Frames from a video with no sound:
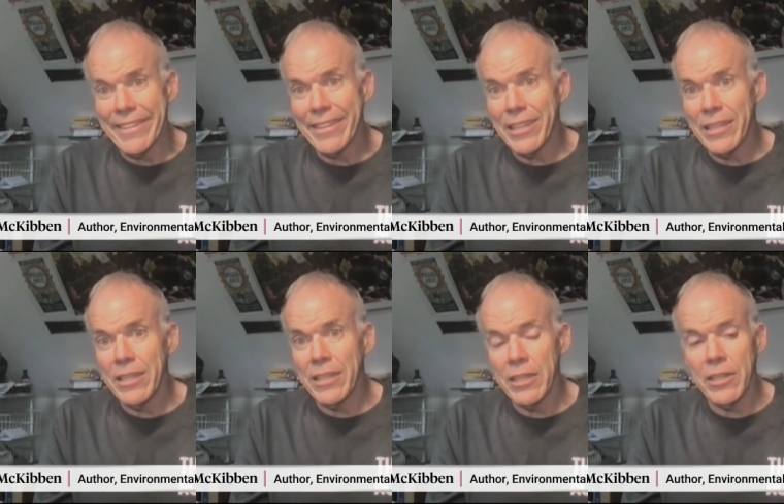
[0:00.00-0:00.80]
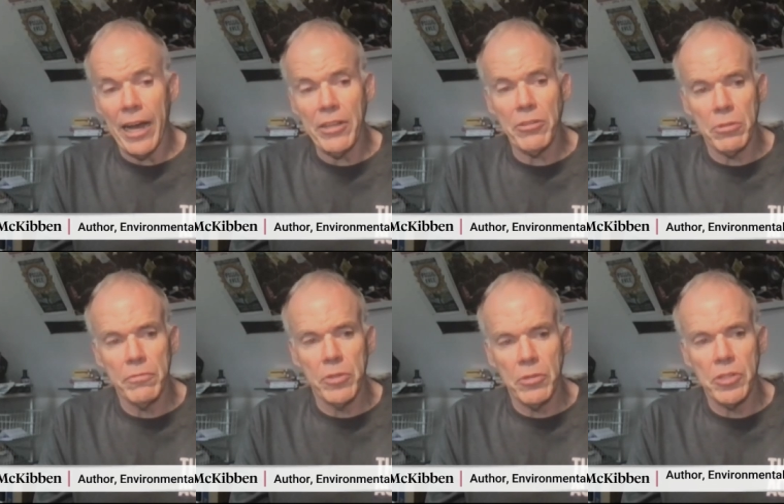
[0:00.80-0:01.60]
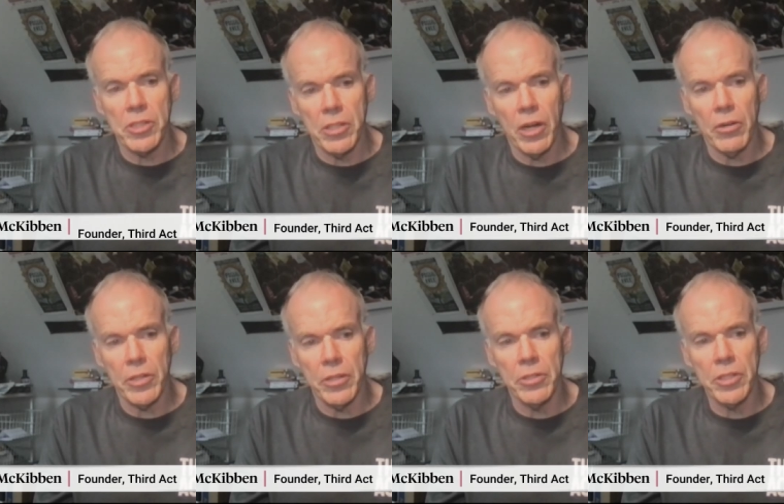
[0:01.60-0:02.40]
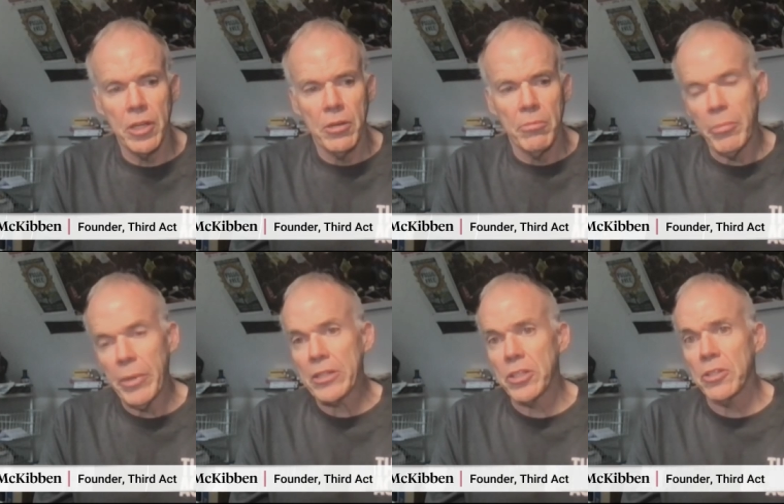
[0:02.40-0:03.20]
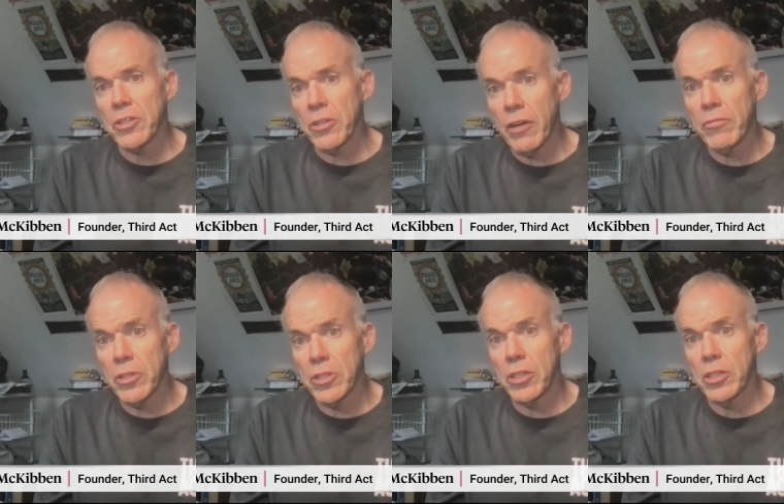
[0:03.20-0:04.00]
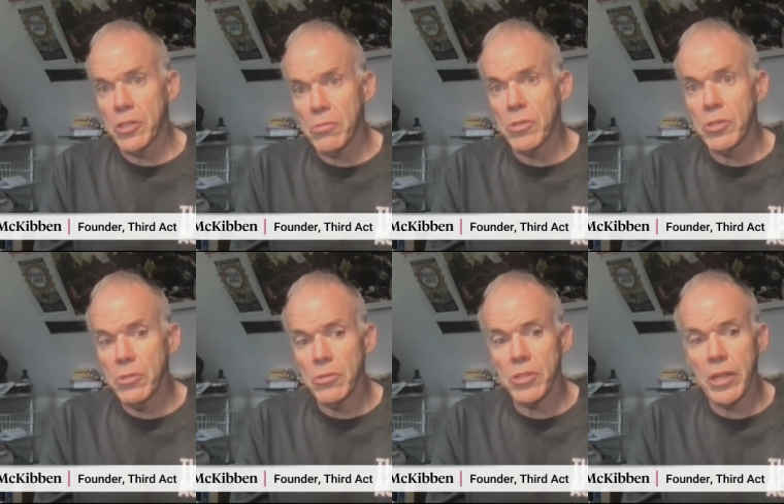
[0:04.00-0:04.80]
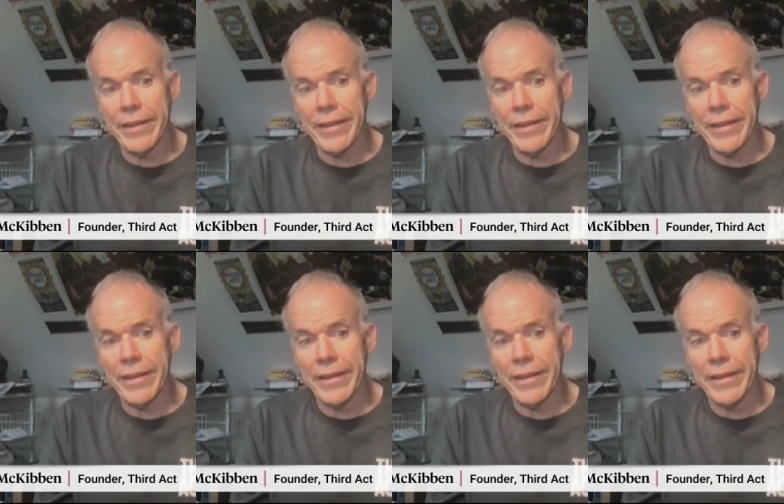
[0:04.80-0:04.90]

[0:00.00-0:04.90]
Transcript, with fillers: In, in, either of those scenarios, Manchin's leverage is reduced,